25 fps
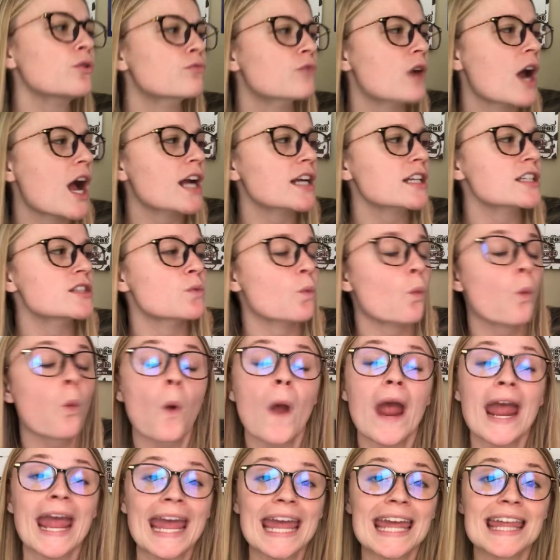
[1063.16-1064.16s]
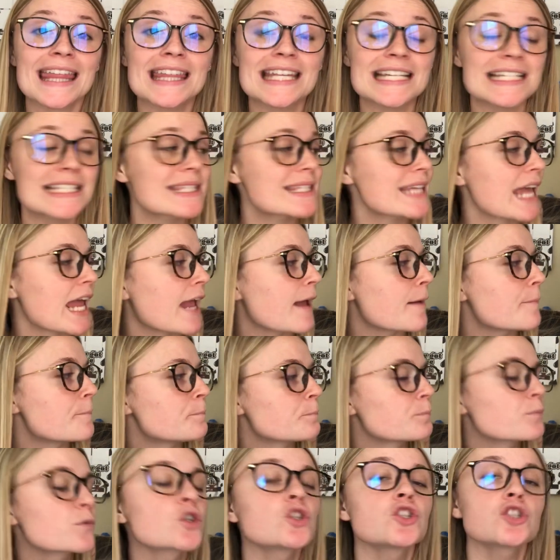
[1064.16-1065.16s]
rocks weigh the same,
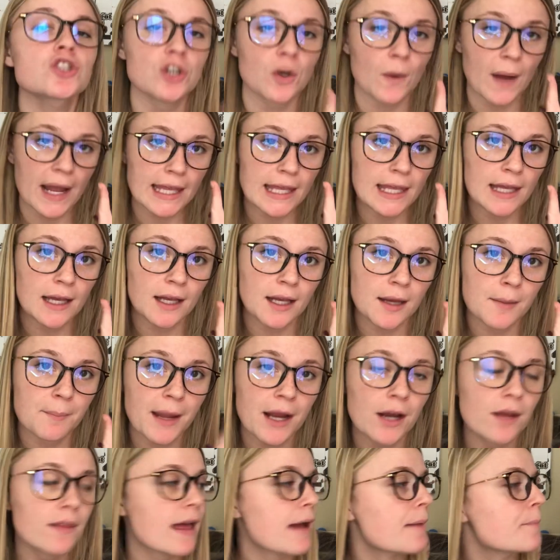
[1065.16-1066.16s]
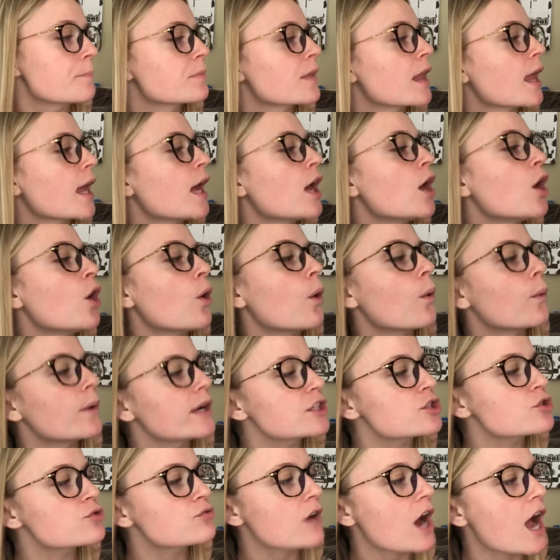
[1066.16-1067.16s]
so I can compare them.
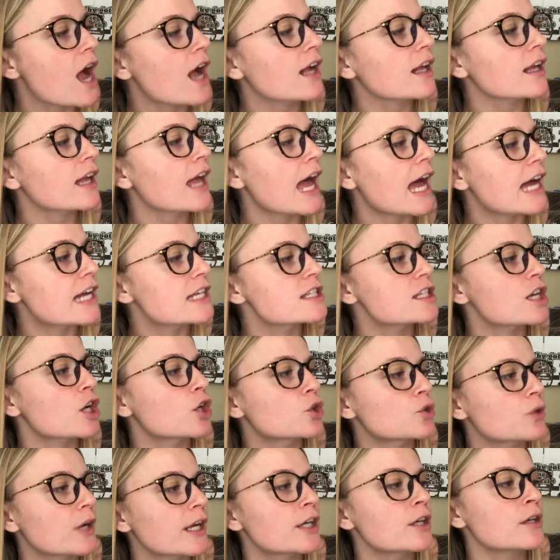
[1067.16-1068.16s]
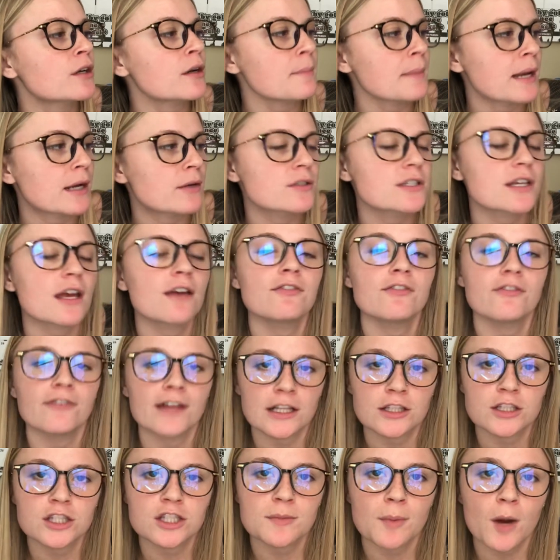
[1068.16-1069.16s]
Which rock has a greater amount of
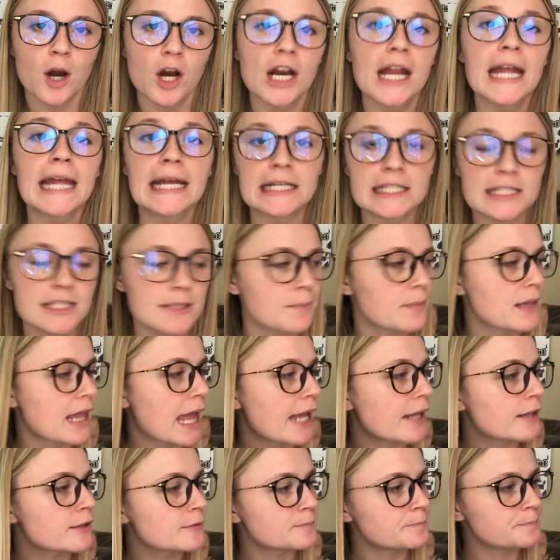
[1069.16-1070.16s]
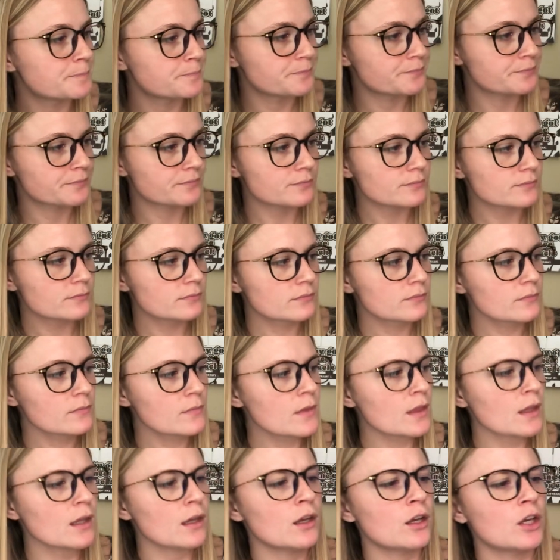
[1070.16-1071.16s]
feldspar? Explain.
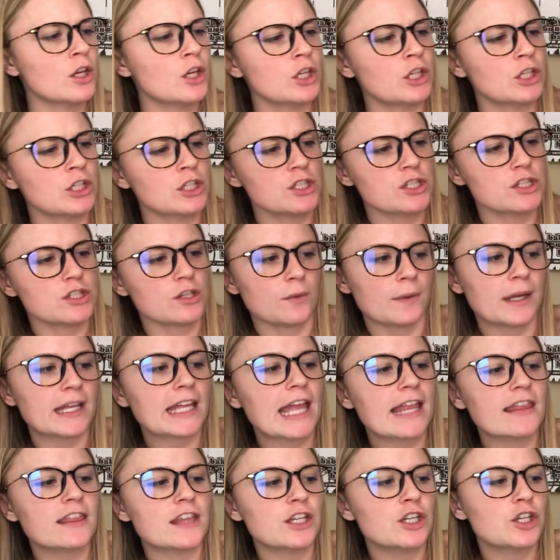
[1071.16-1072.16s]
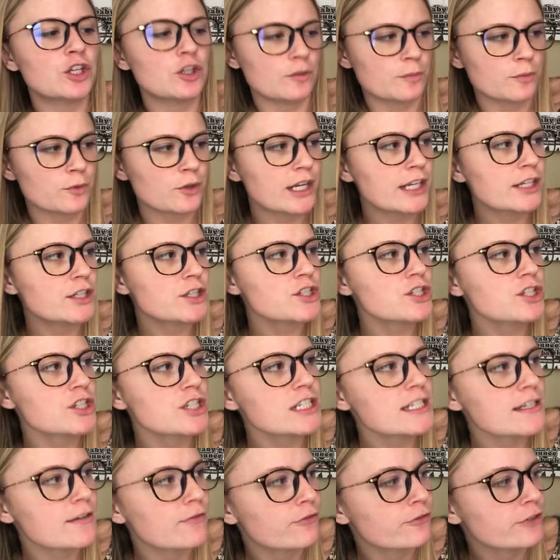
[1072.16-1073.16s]
So again, the numerators are
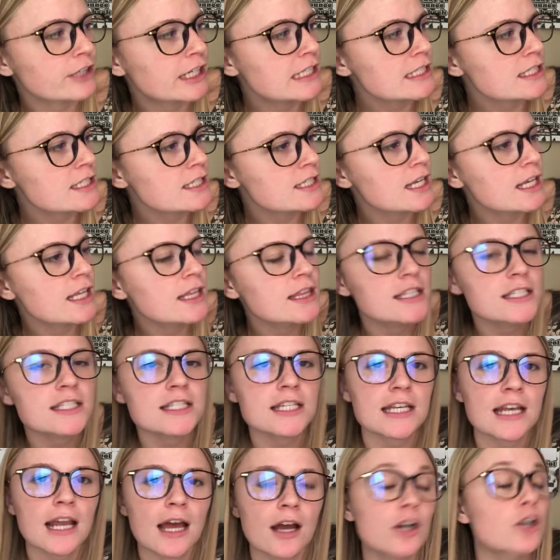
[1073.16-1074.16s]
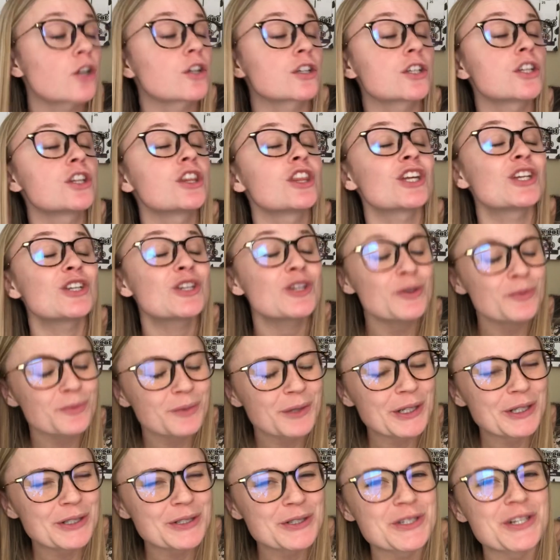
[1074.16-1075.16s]
different. The
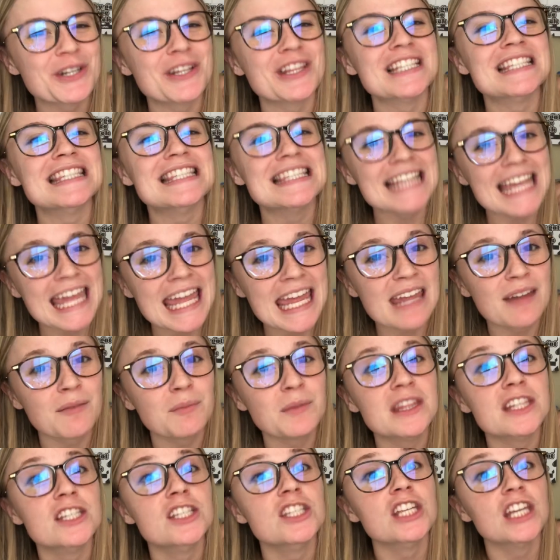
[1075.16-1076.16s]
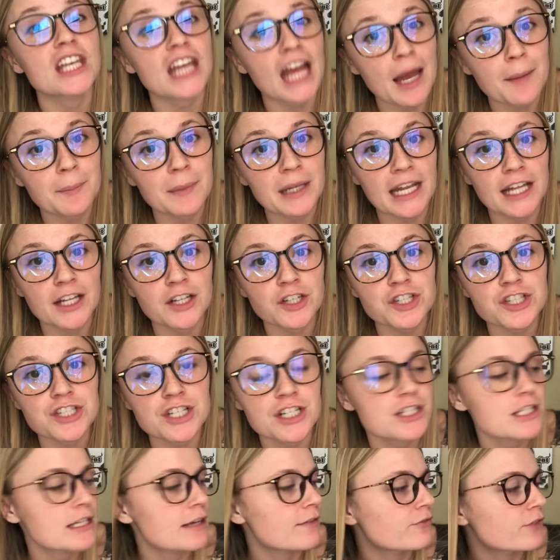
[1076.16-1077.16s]
numerators are the same, the denominators
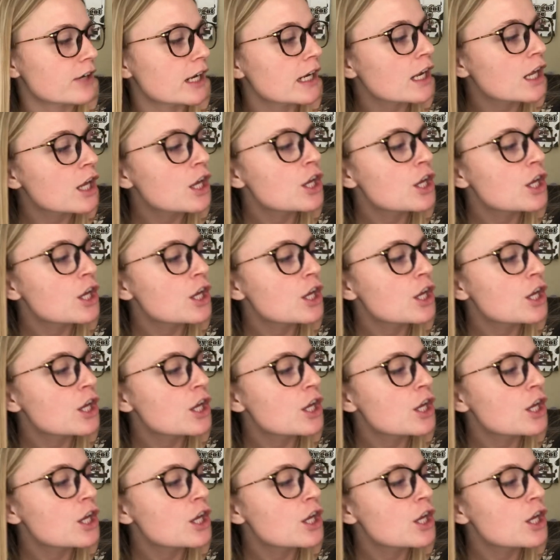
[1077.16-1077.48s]
are different.